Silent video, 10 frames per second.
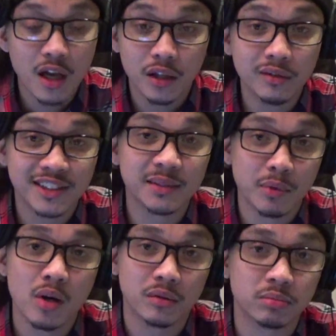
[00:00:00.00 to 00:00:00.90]
you
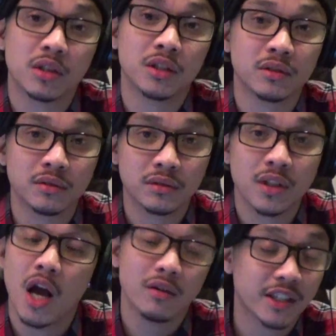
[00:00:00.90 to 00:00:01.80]
smoke, bro. I
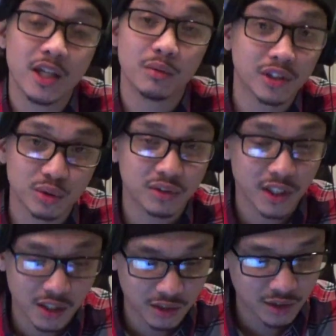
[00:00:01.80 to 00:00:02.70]
don't care what you say.